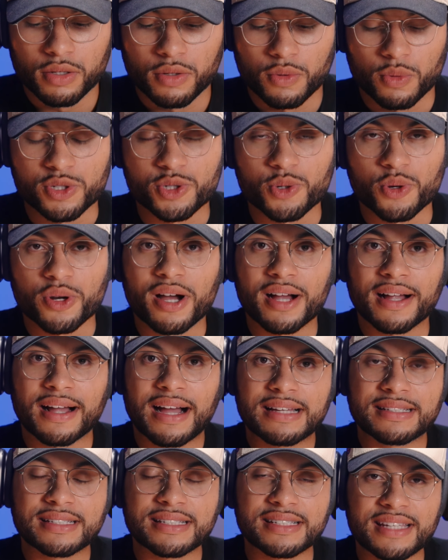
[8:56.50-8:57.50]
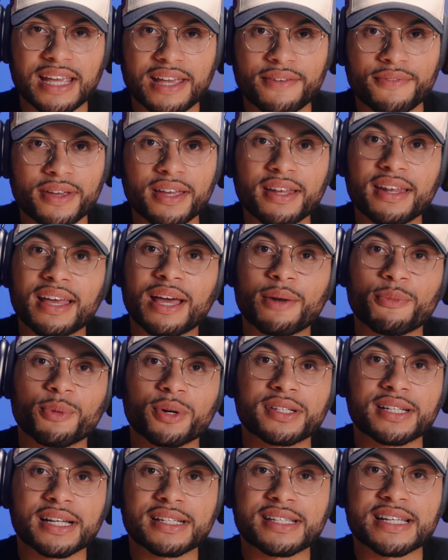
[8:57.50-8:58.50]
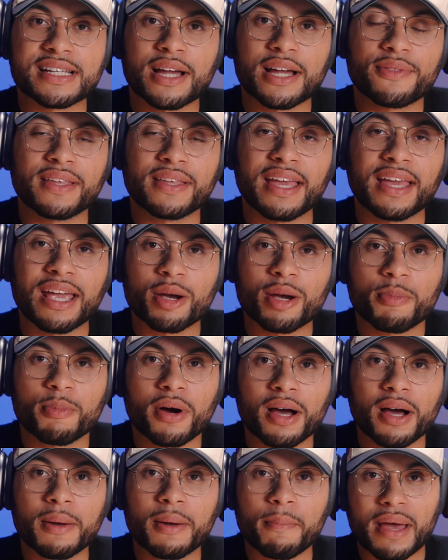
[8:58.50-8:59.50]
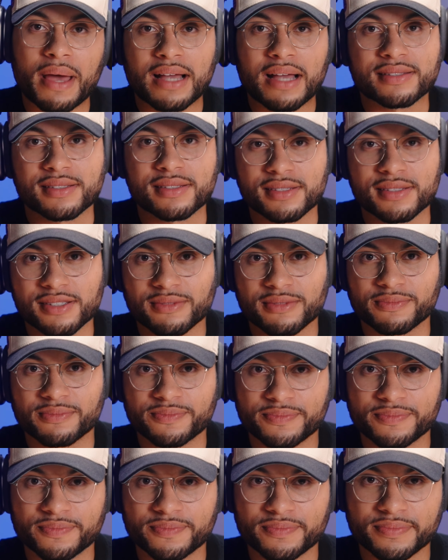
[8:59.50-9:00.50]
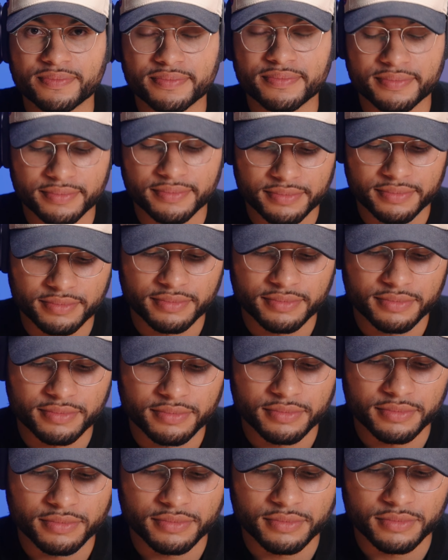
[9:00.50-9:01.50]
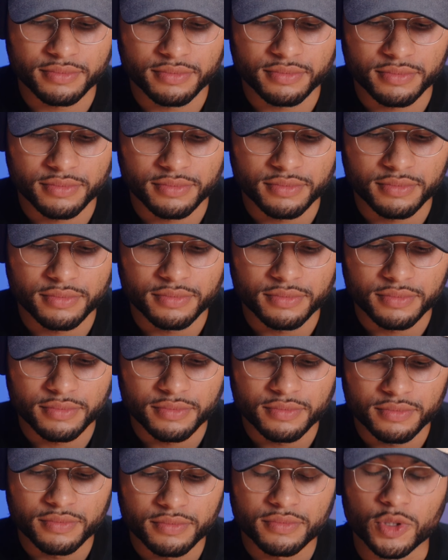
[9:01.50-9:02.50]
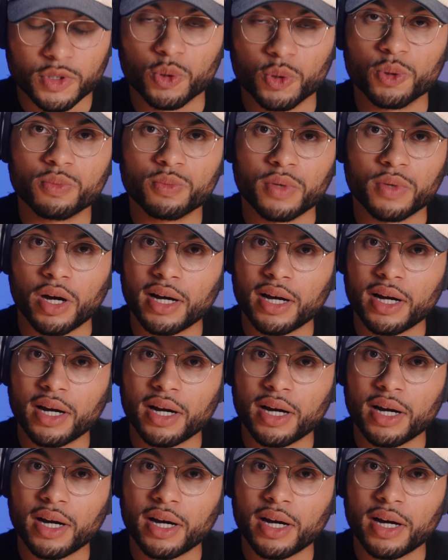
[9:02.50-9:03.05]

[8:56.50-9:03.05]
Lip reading: What's going on, guys? It's David, and we're testing out the AirPod Maxes. What's going on, guys? It's David, and we're testing out the AirPod Maxes.